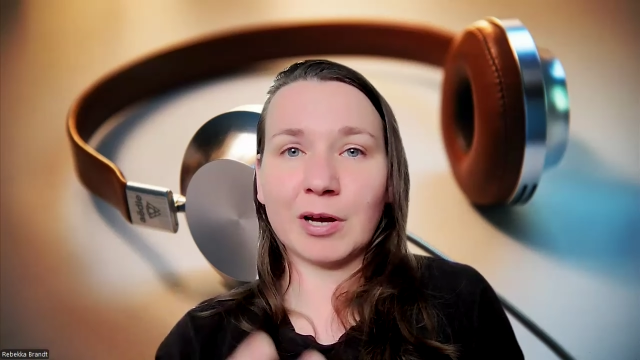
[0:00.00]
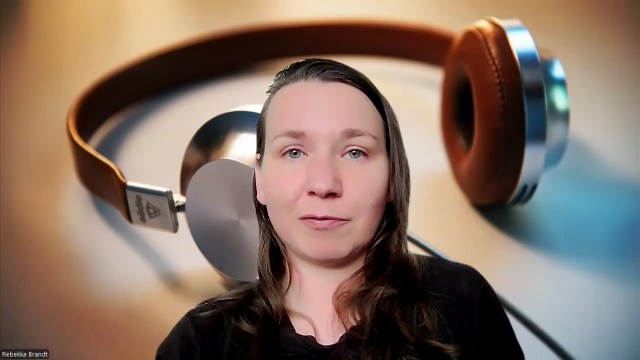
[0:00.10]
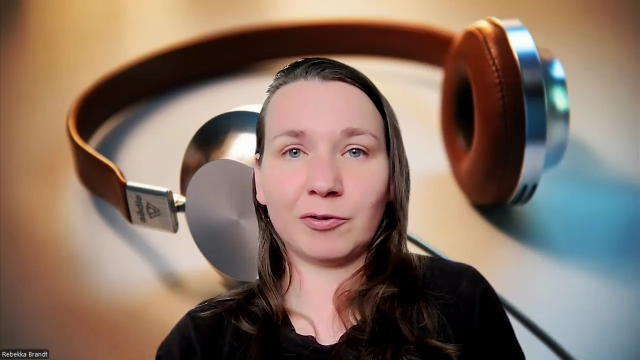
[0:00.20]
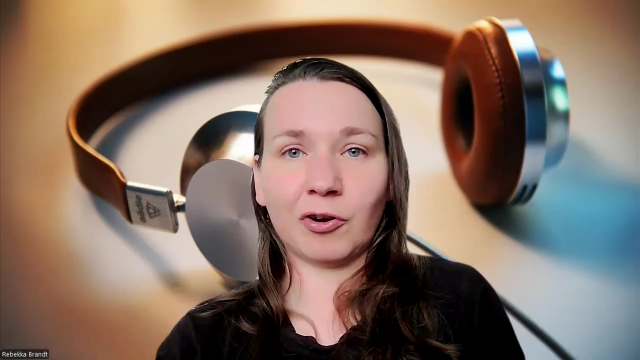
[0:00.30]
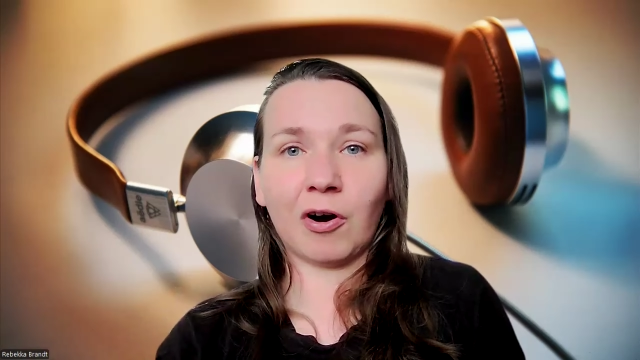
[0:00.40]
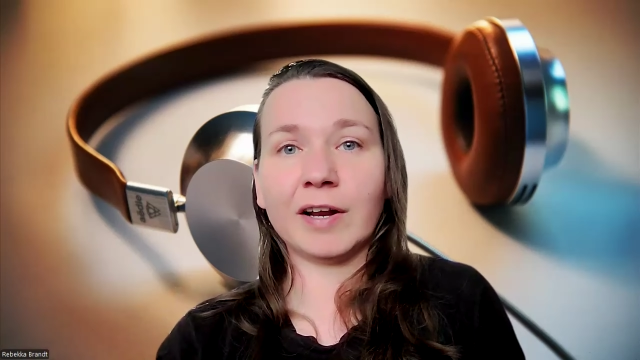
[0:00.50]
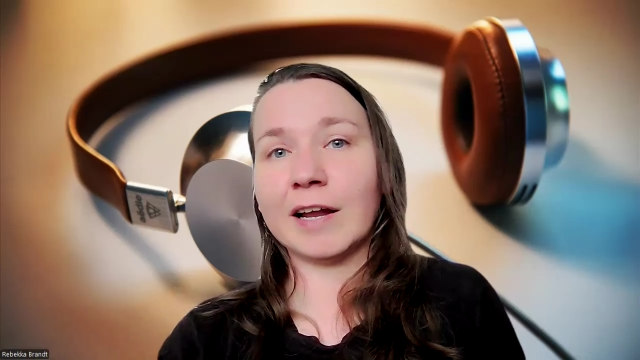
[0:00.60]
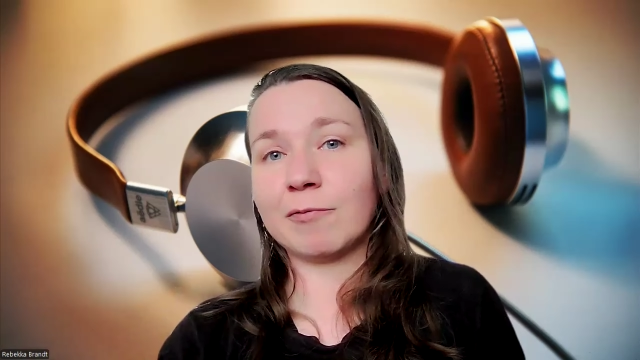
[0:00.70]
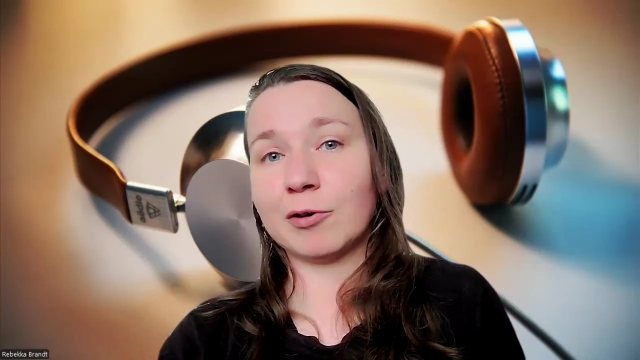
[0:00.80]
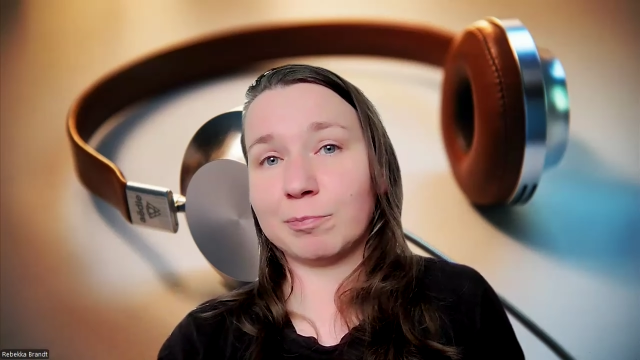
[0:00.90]
you have joy.
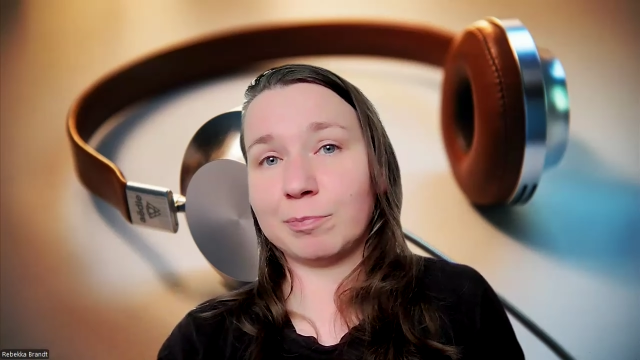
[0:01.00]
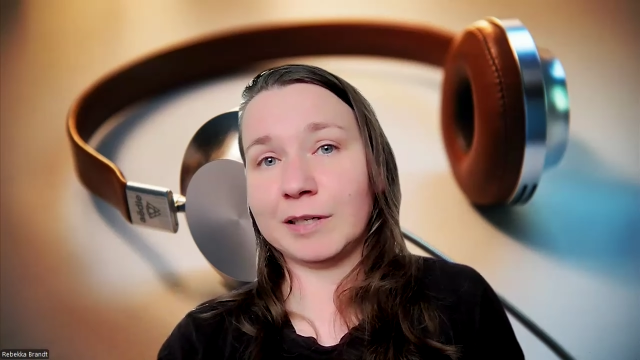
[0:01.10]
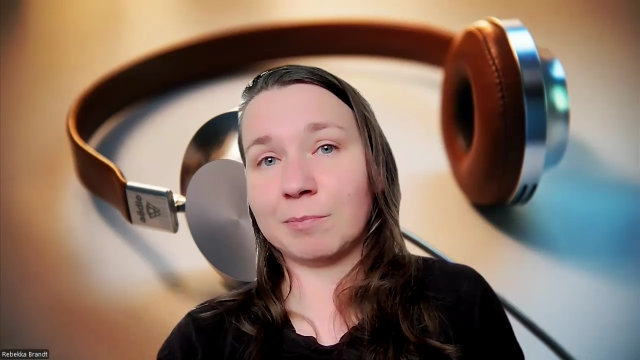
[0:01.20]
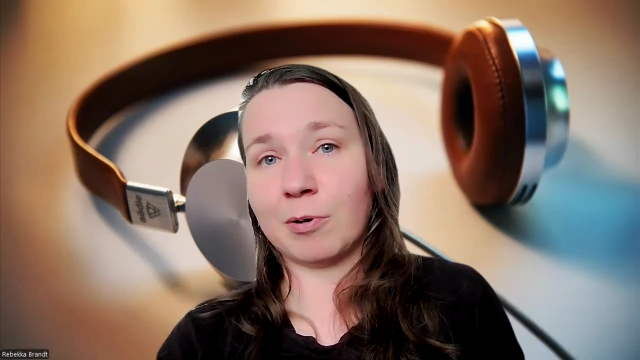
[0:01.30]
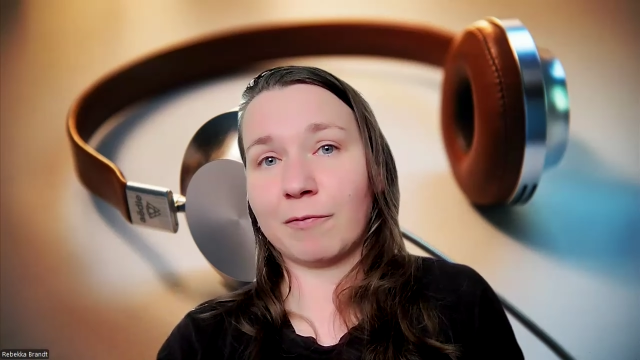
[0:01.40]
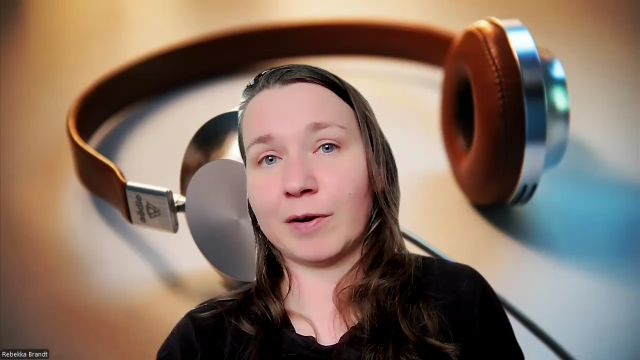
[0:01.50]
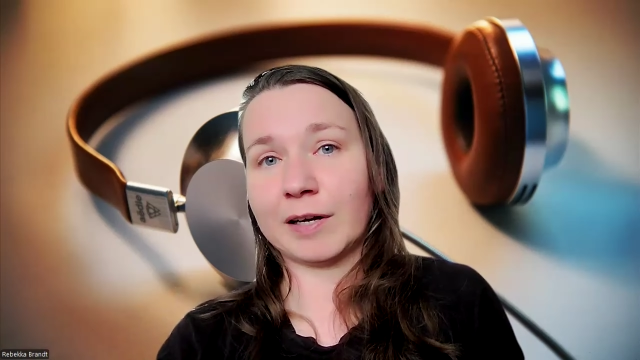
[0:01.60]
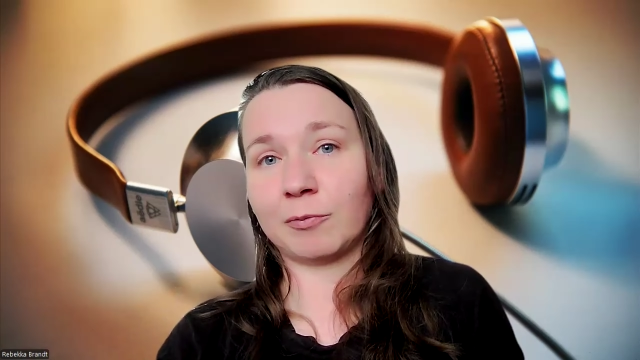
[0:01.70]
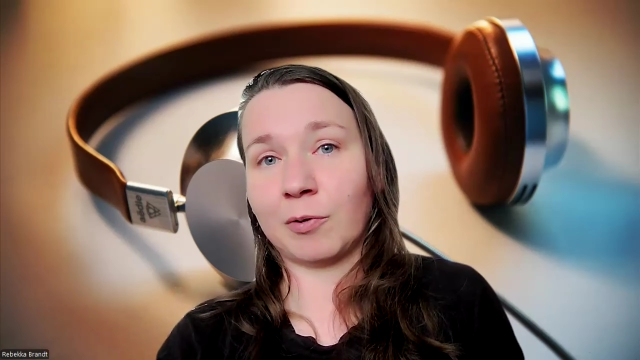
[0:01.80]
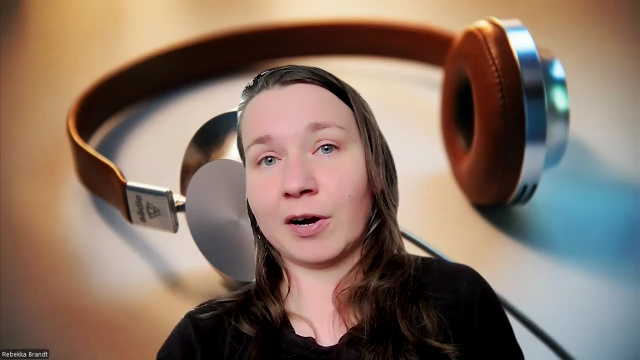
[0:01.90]
That would be the
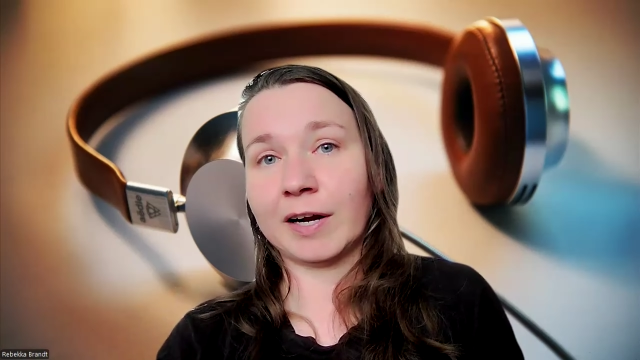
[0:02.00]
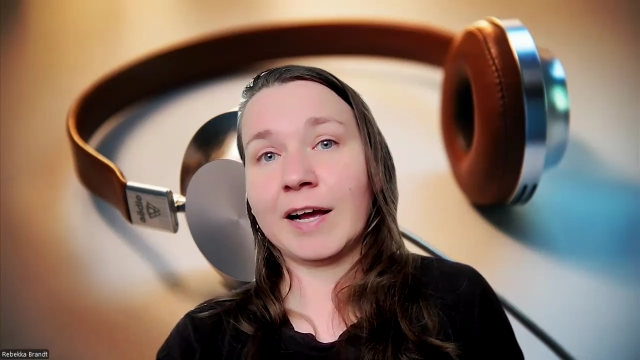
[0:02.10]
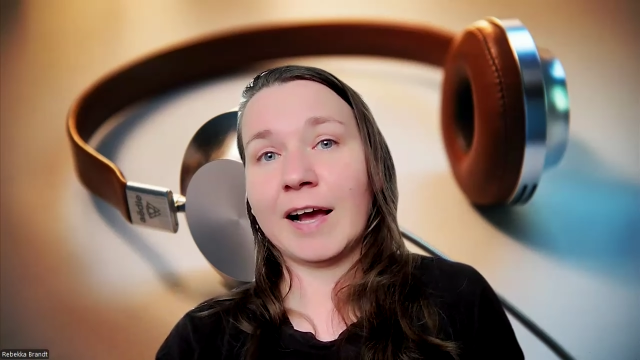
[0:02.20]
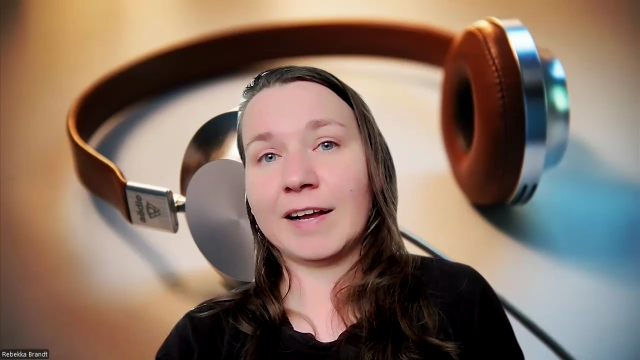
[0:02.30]
perfect work.